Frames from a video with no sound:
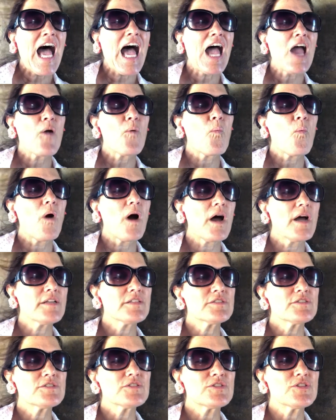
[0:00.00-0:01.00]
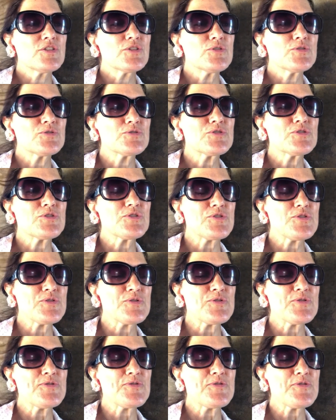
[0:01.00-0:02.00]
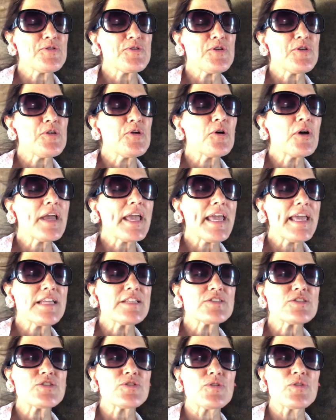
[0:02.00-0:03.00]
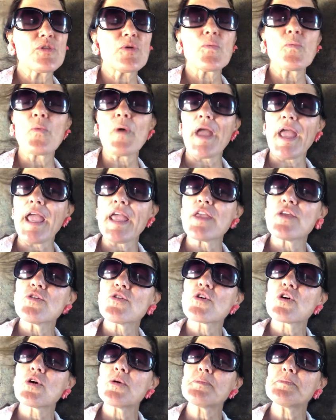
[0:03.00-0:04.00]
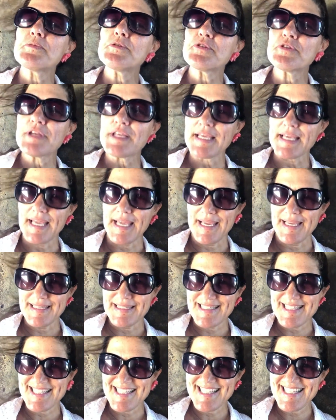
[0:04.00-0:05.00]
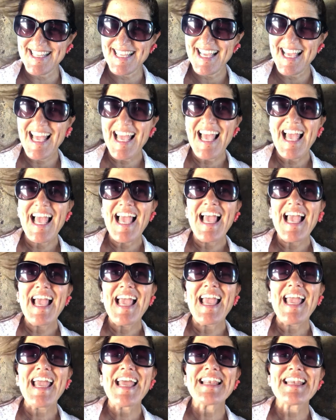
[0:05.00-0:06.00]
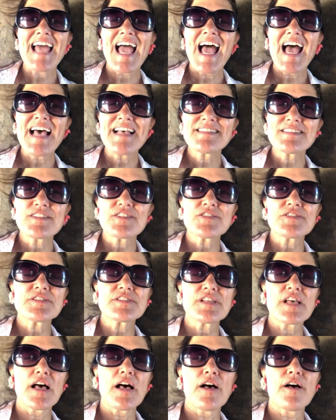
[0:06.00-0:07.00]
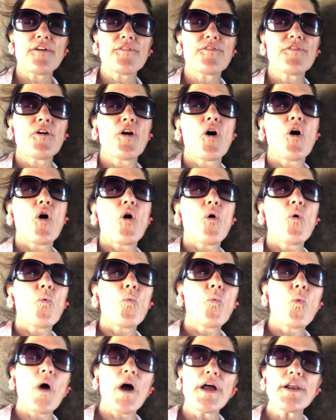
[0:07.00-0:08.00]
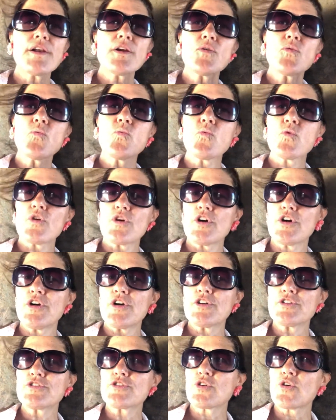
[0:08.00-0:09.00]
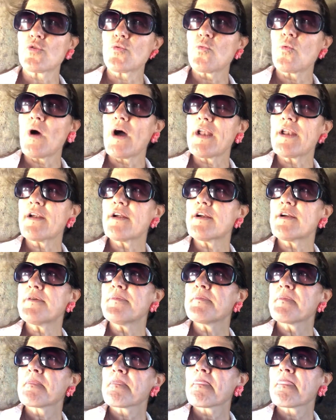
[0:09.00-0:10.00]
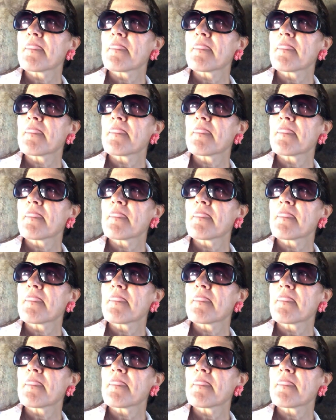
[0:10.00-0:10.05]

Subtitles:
I want you to look into the way you communicate and ask yourself, what are words or what are